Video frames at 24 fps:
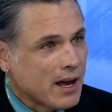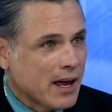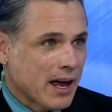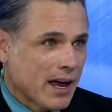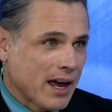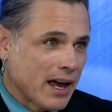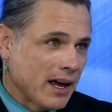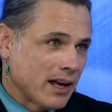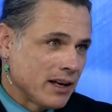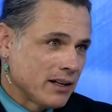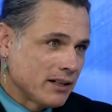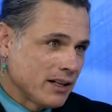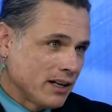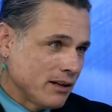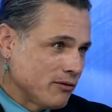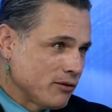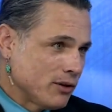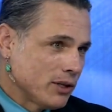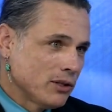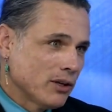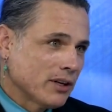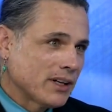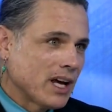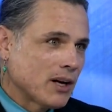And if
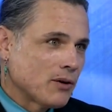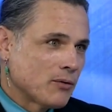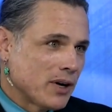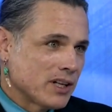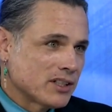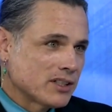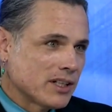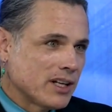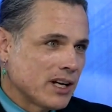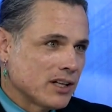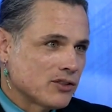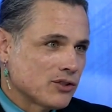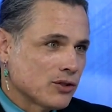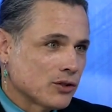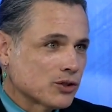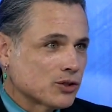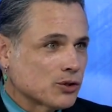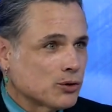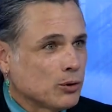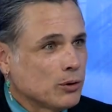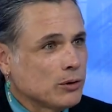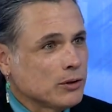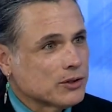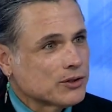we look at residential
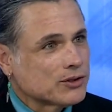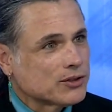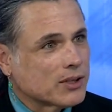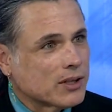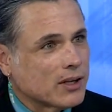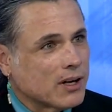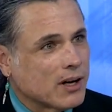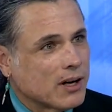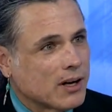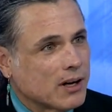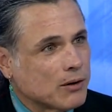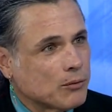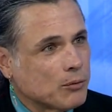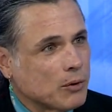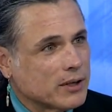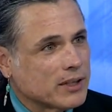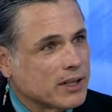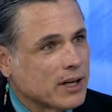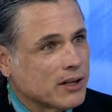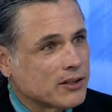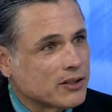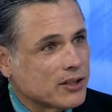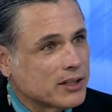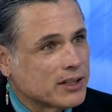schools
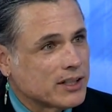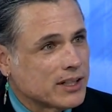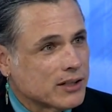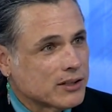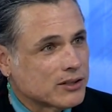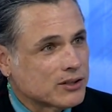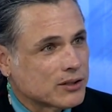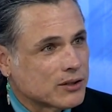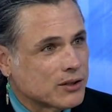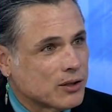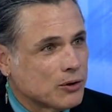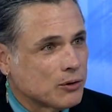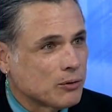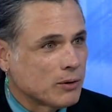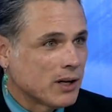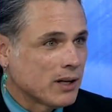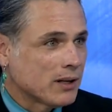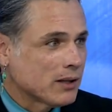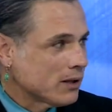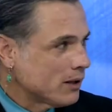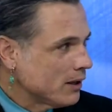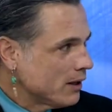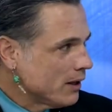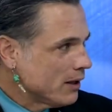100 years ago,
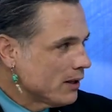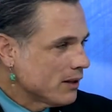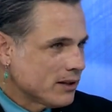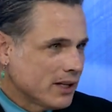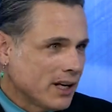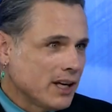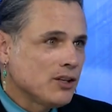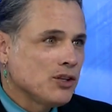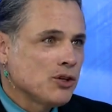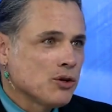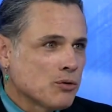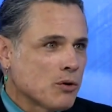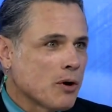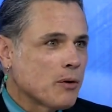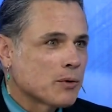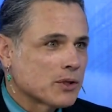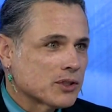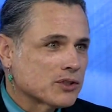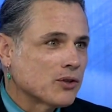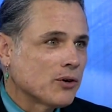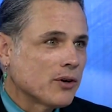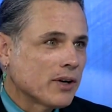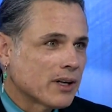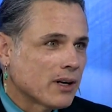well, they knew what
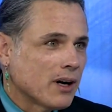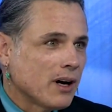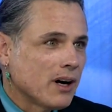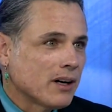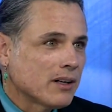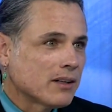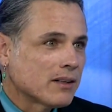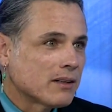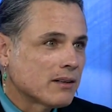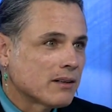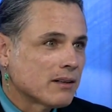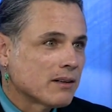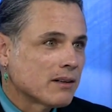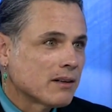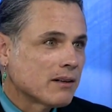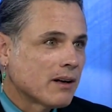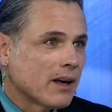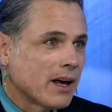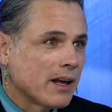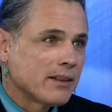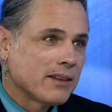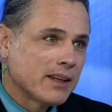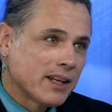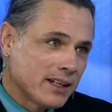was going on,
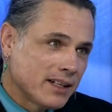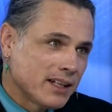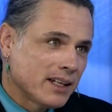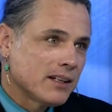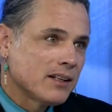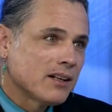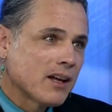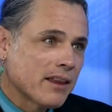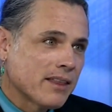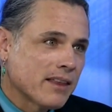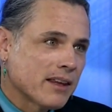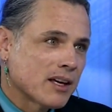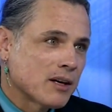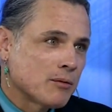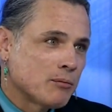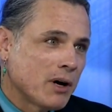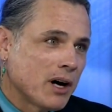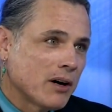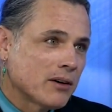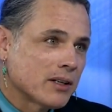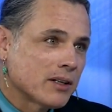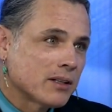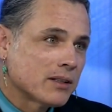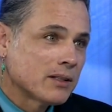and they did nothing
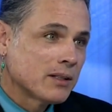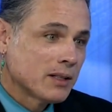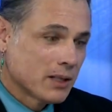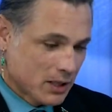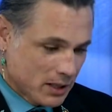about it.